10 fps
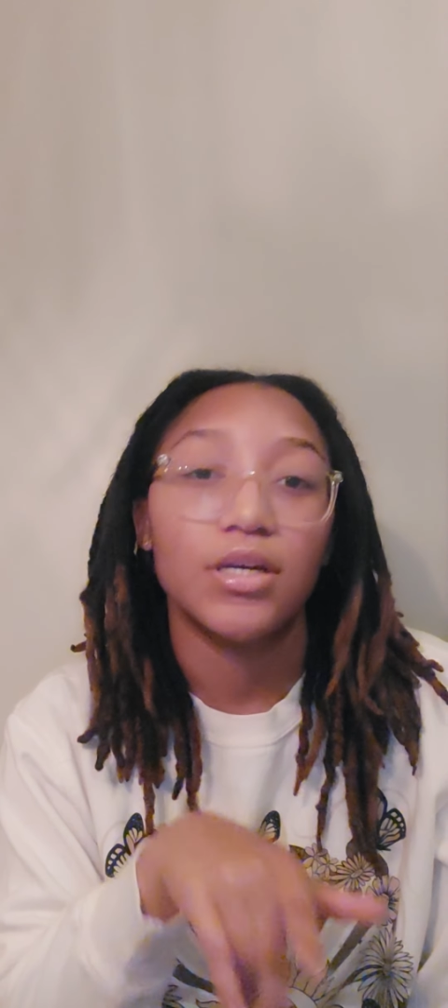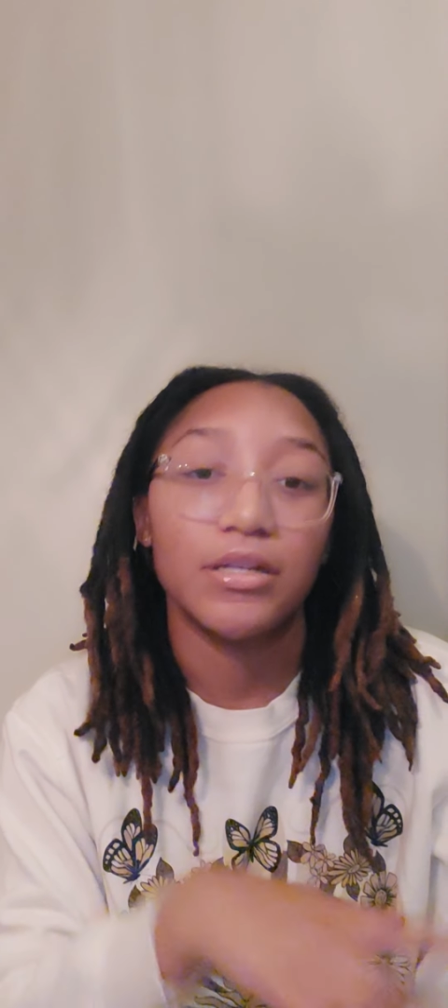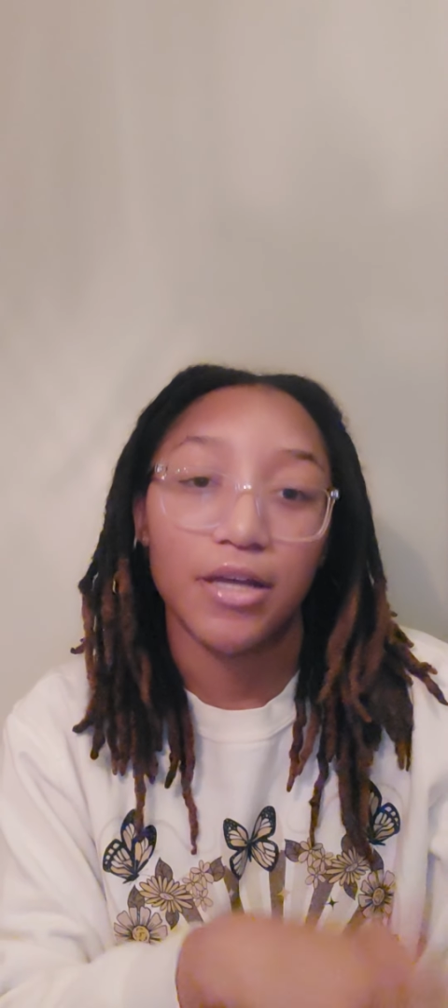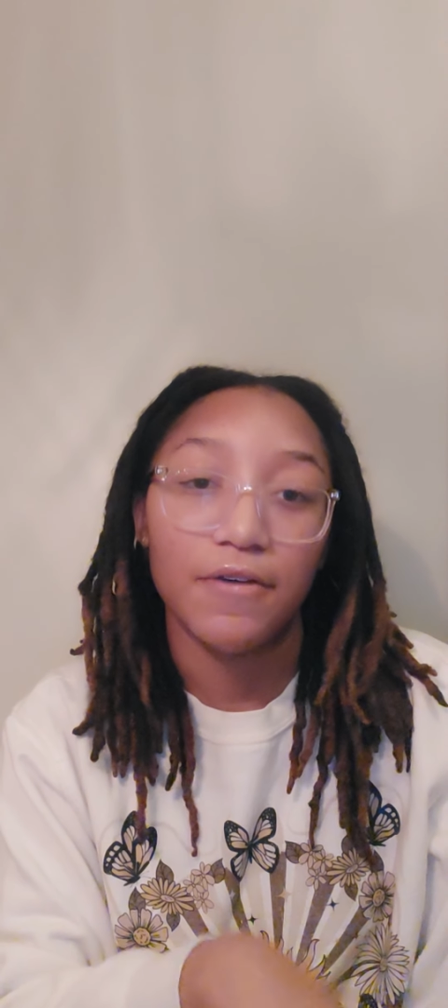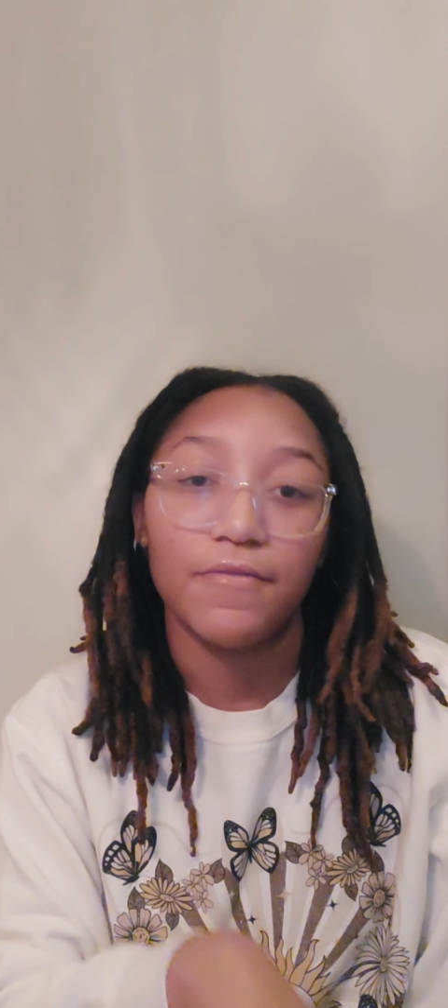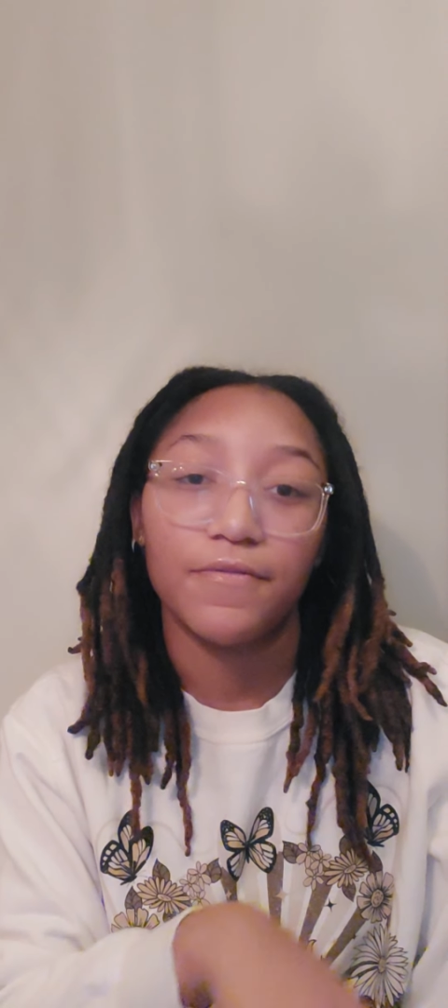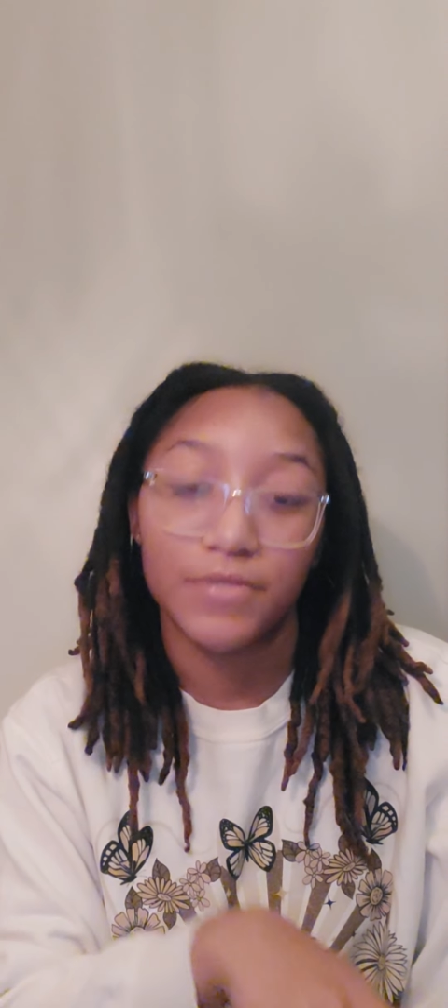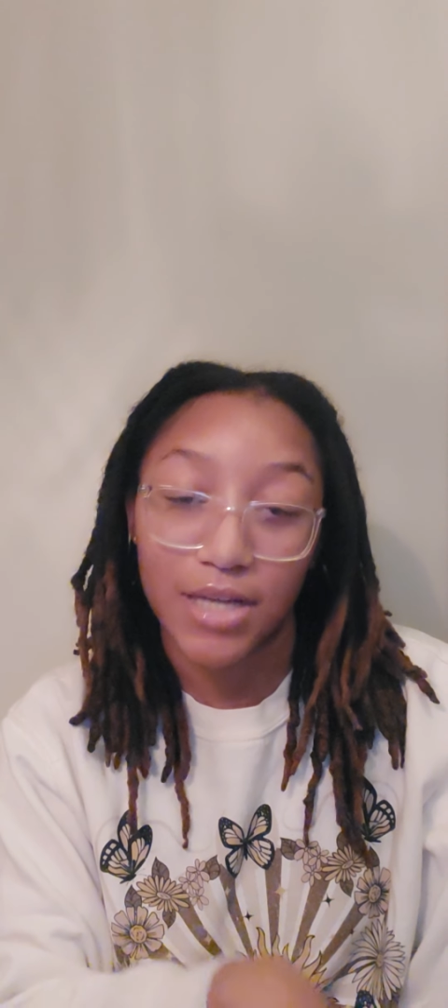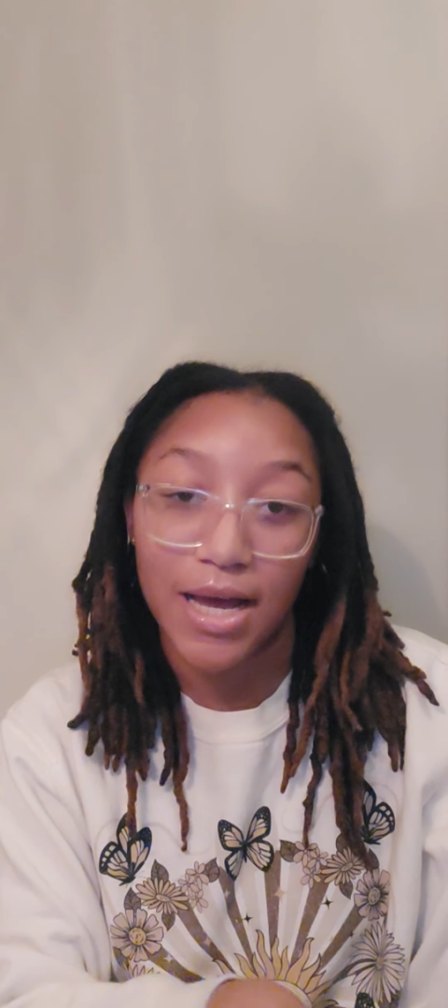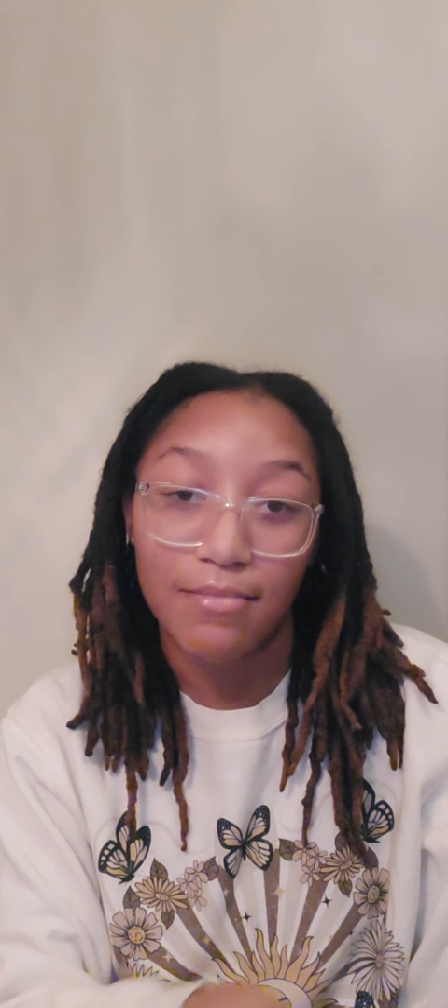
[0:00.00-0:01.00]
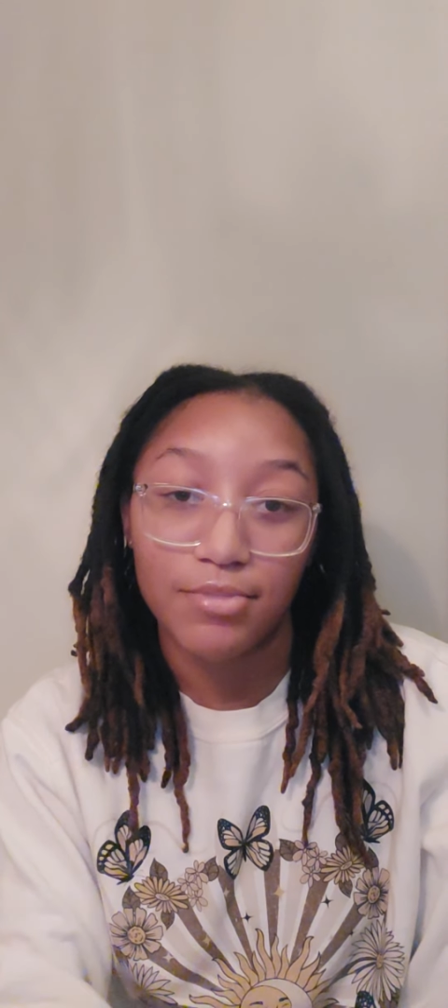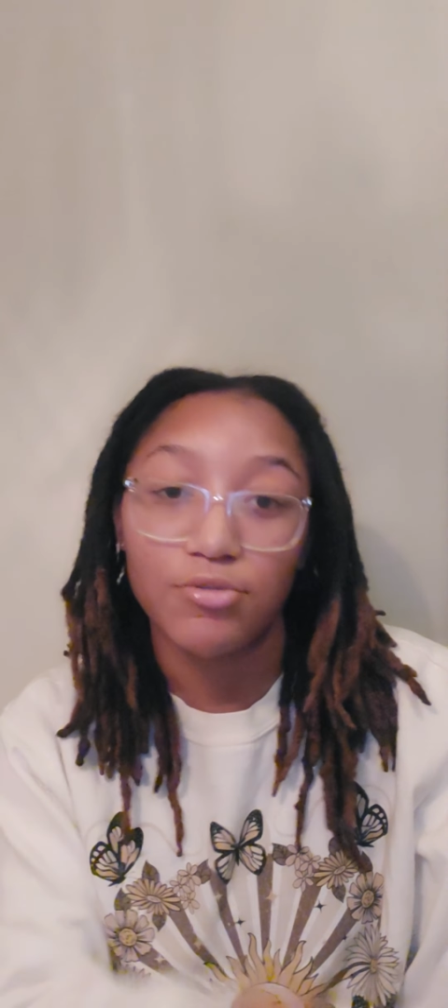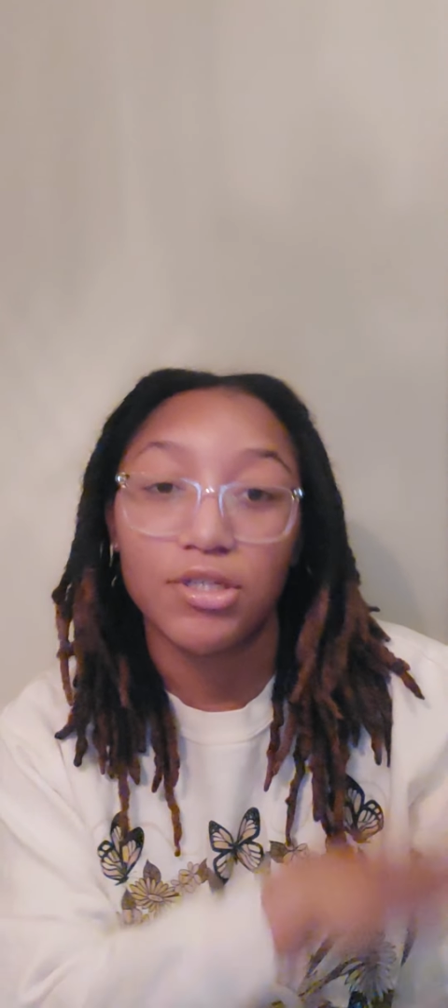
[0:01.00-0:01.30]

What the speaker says: enough times,